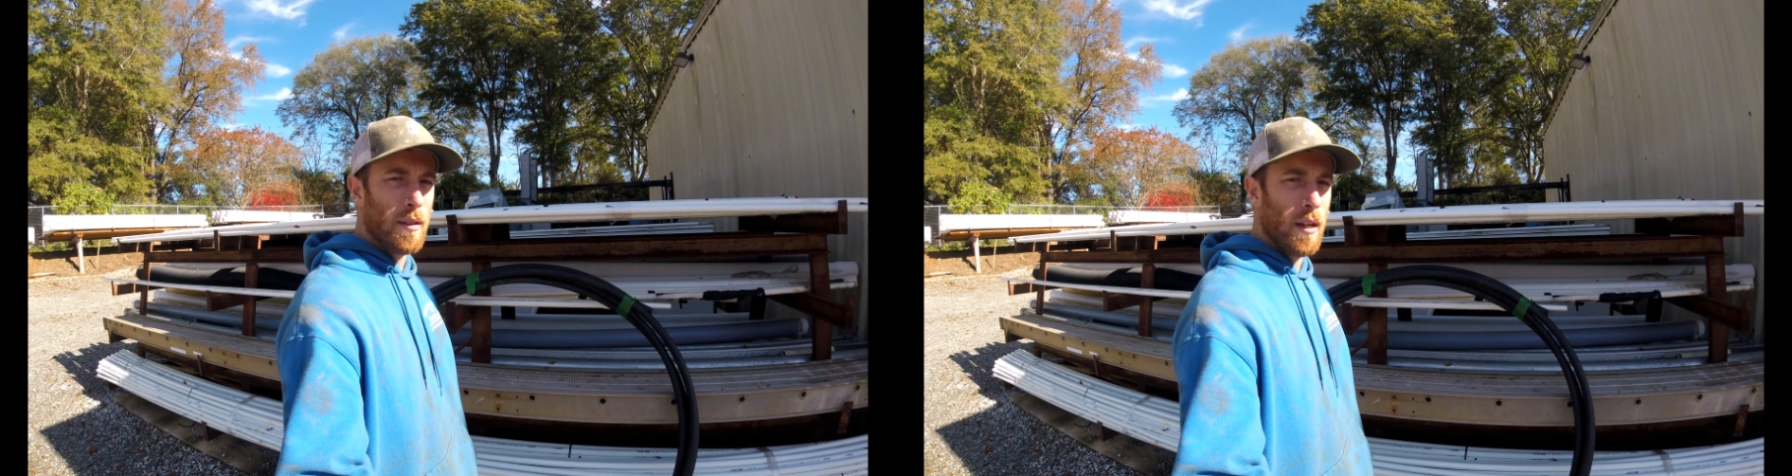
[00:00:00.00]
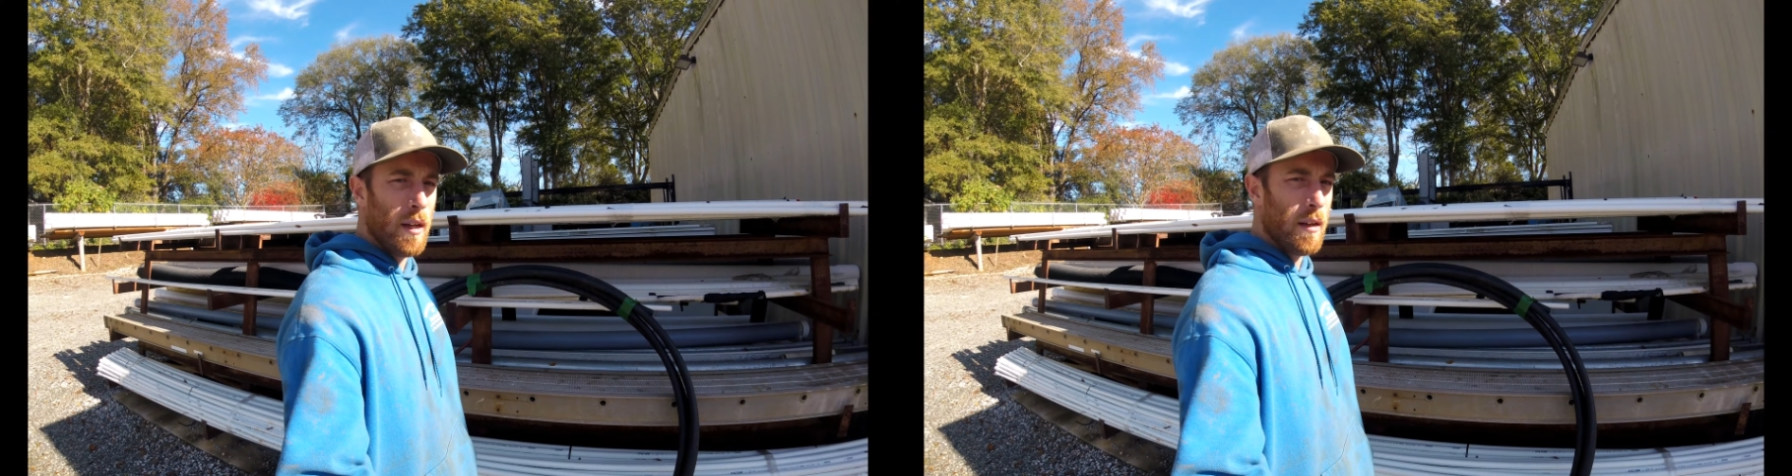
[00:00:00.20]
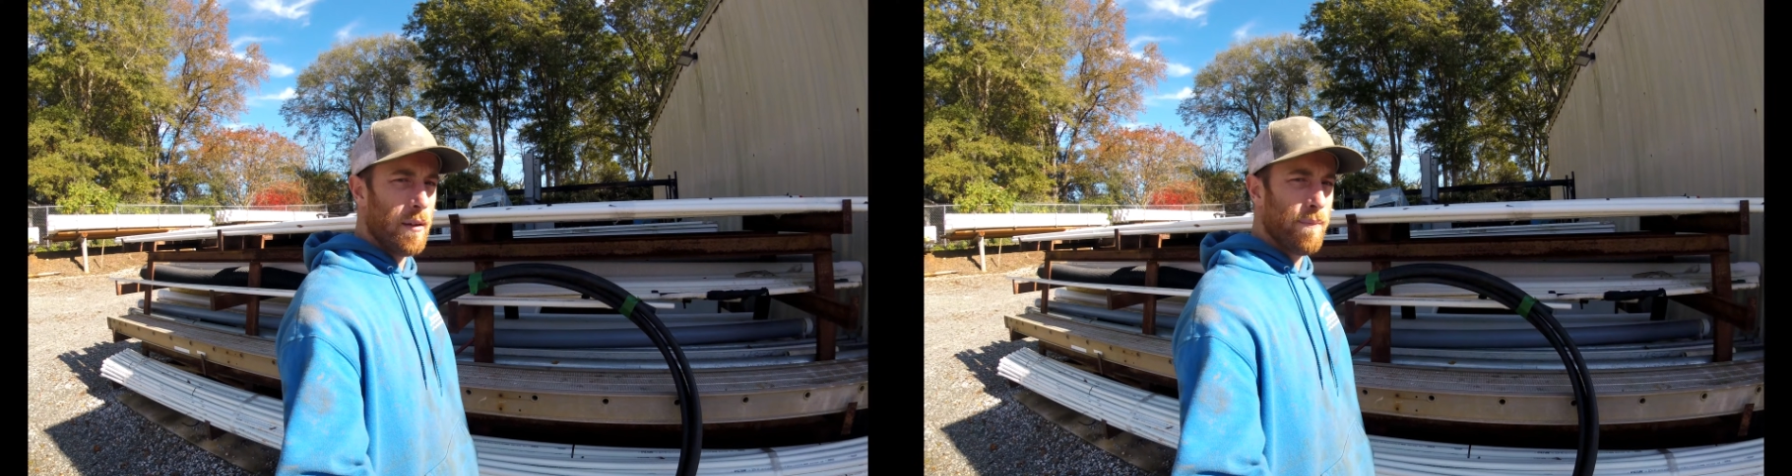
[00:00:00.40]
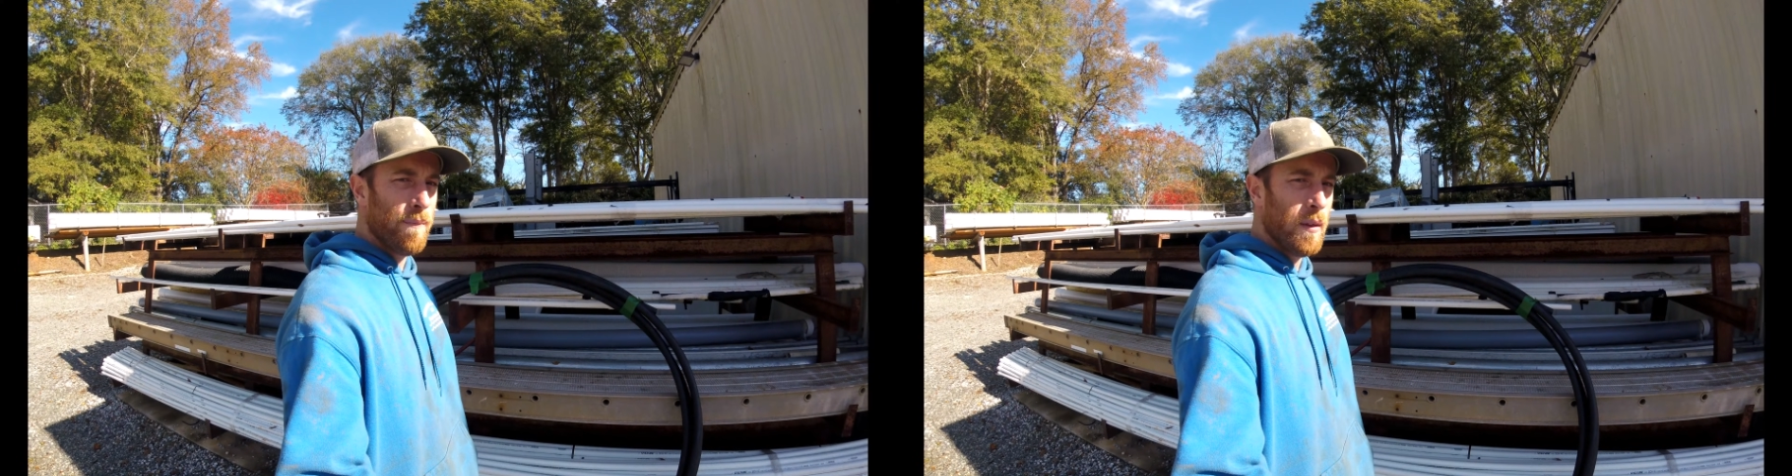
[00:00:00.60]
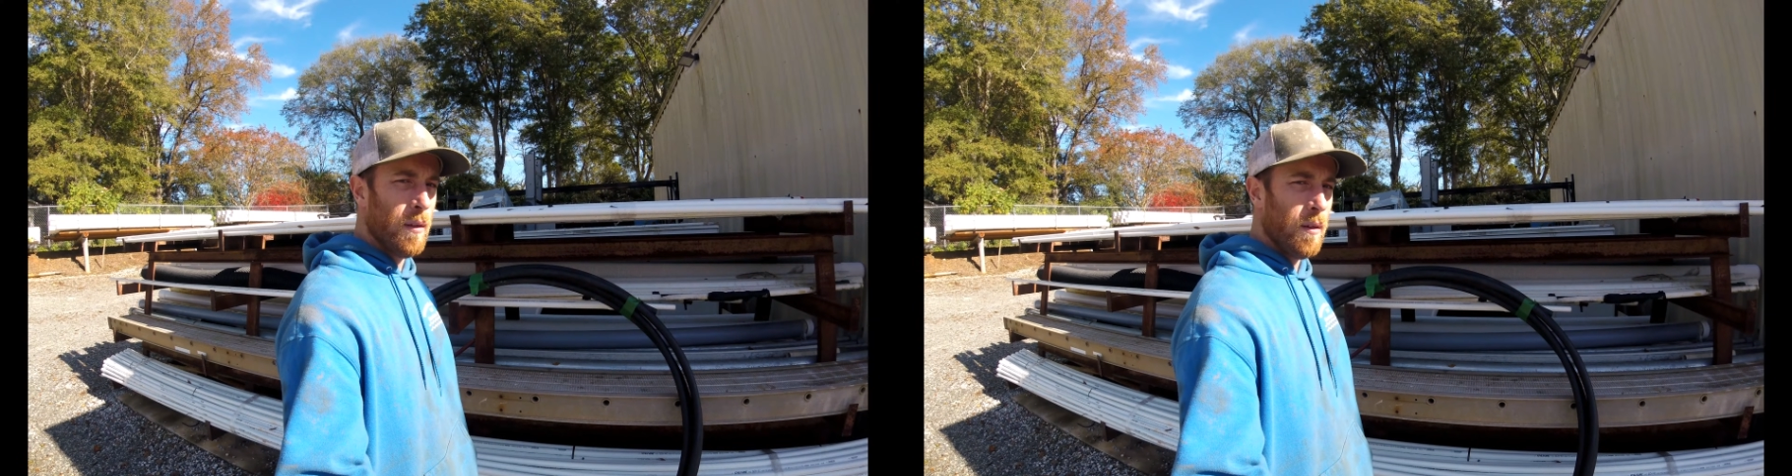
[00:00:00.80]
uh,
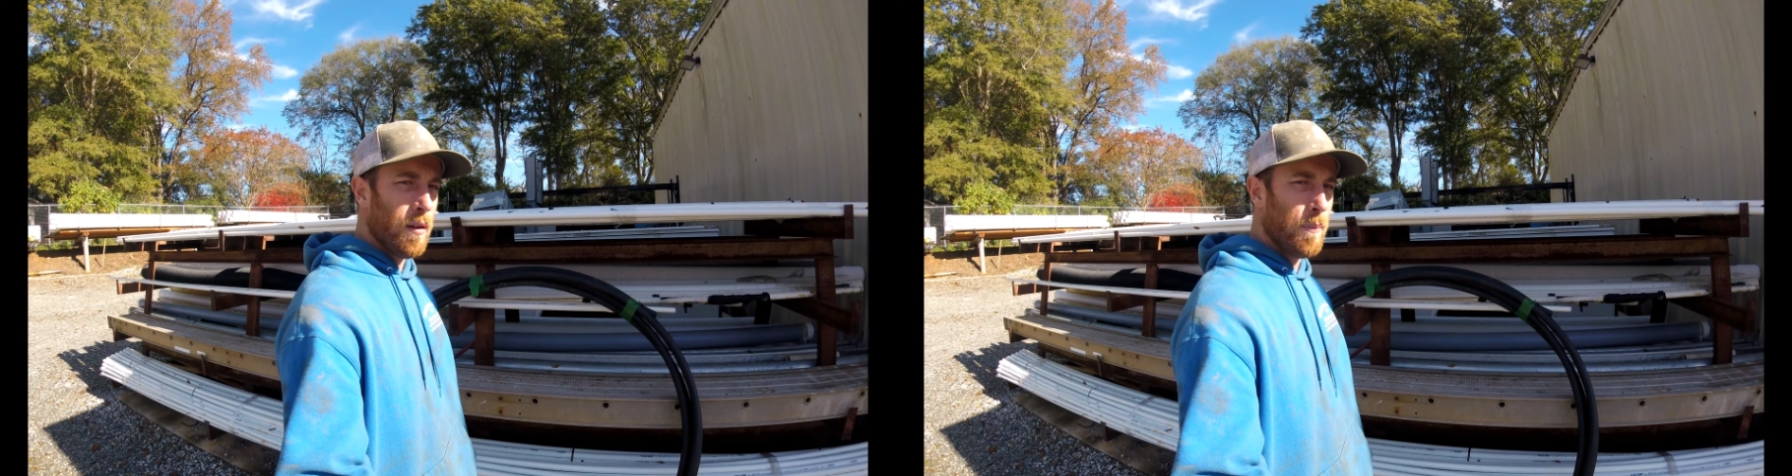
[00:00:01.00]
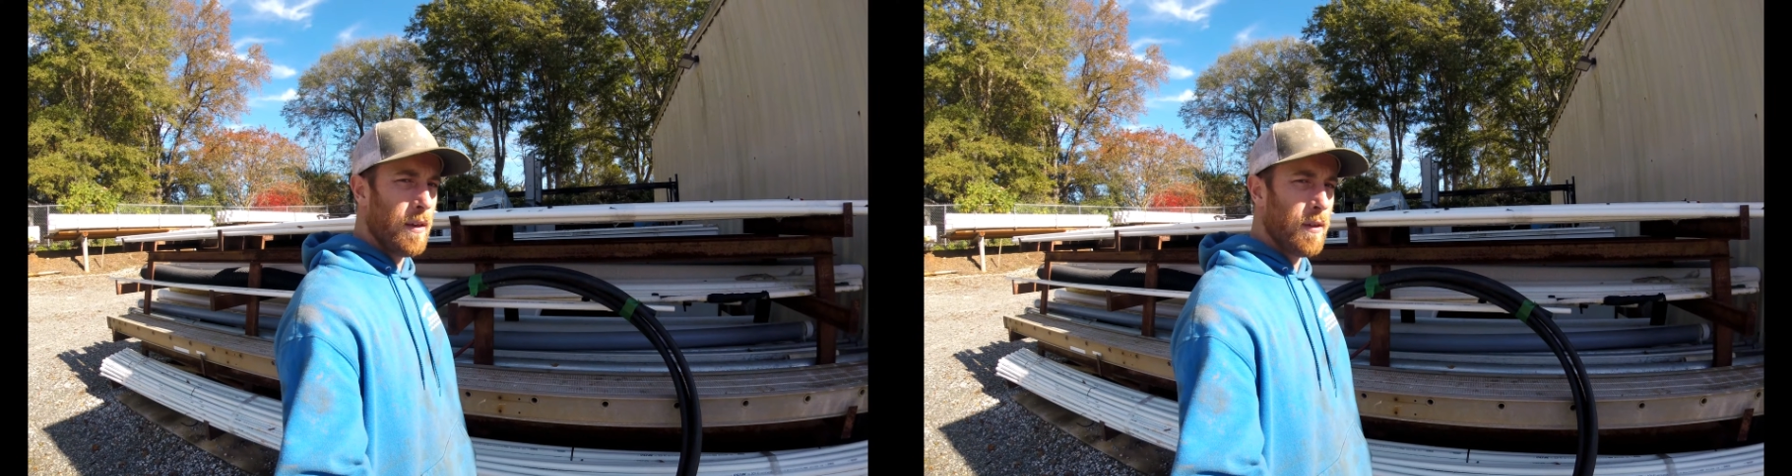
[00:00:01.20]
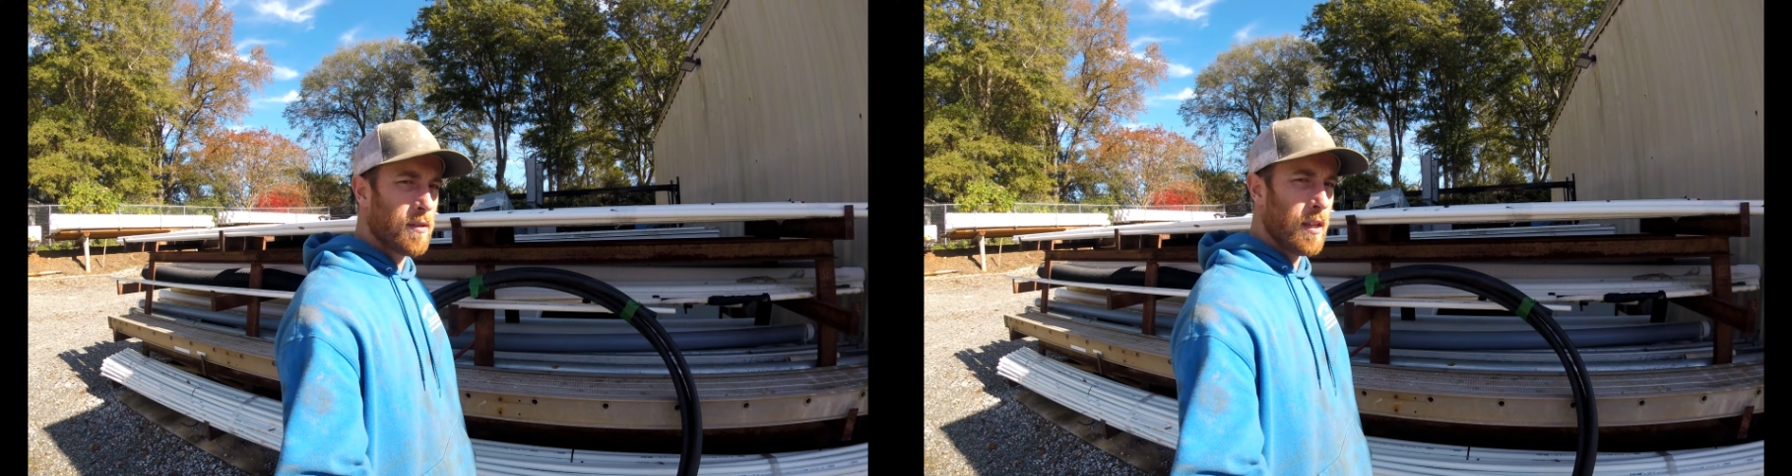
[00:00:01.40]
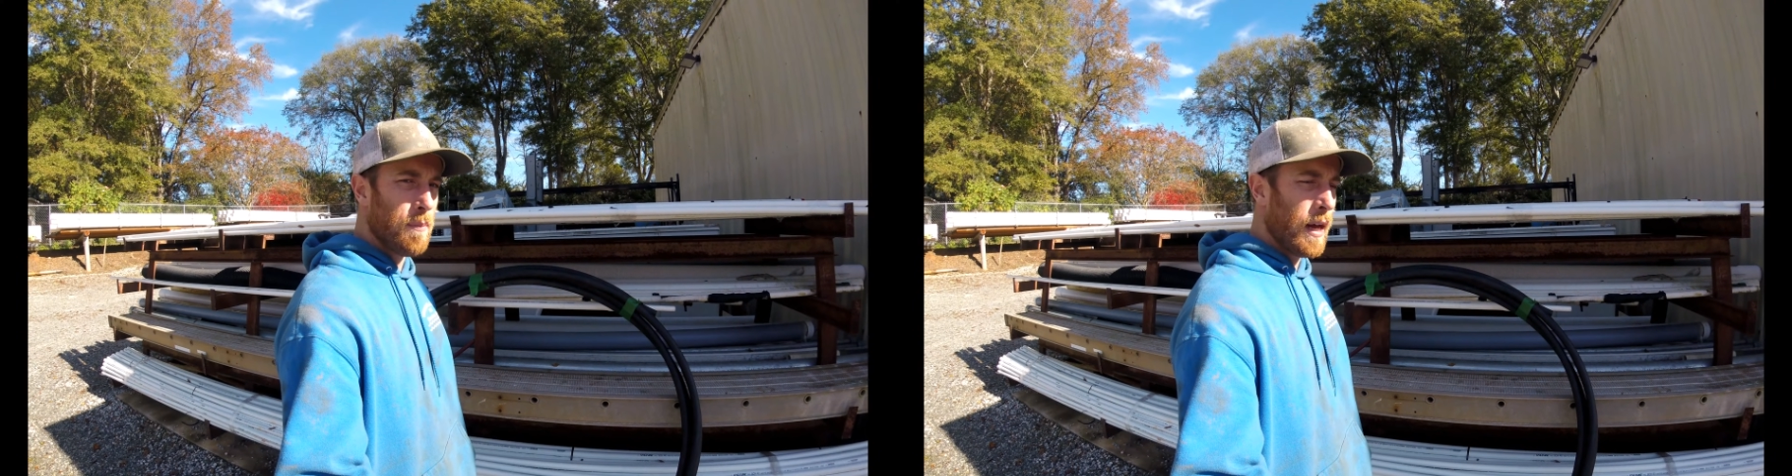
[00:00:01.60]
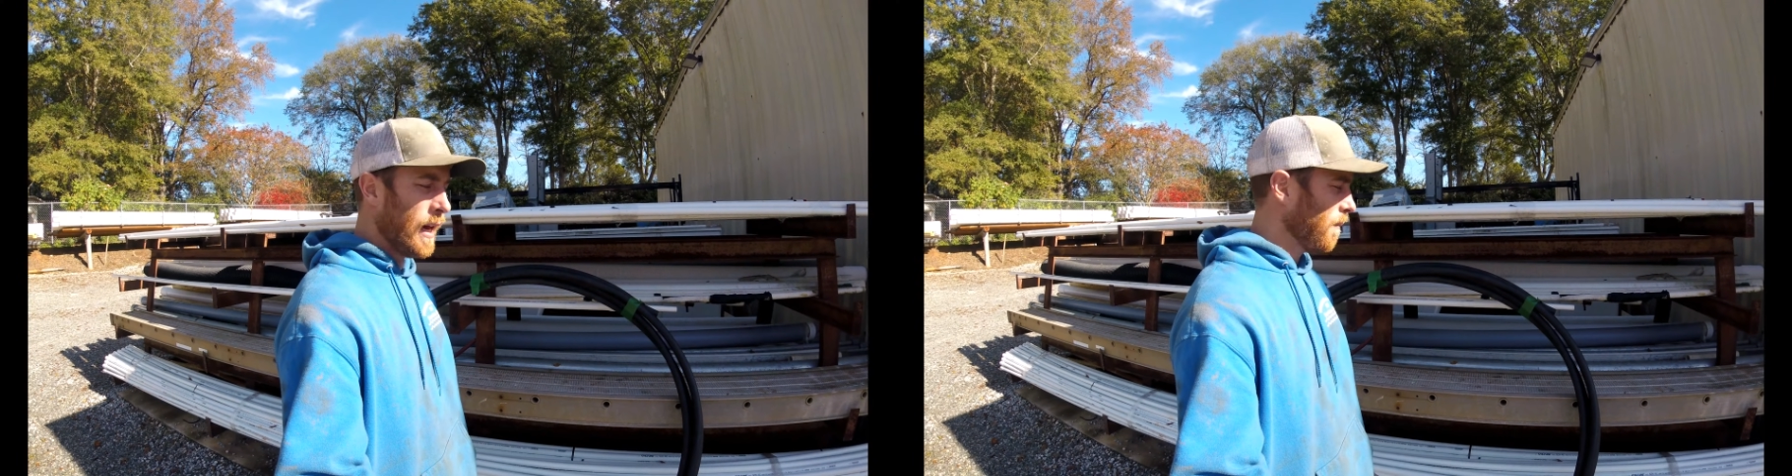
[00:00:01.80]
a P V C
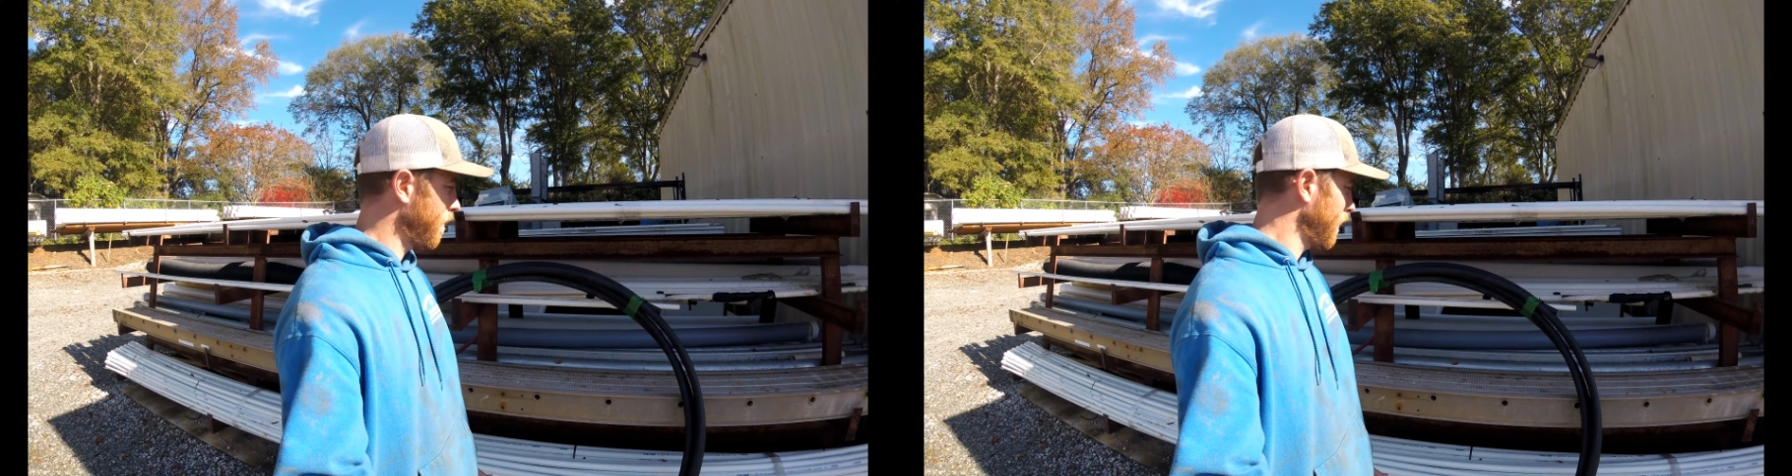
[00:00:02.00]
pipe.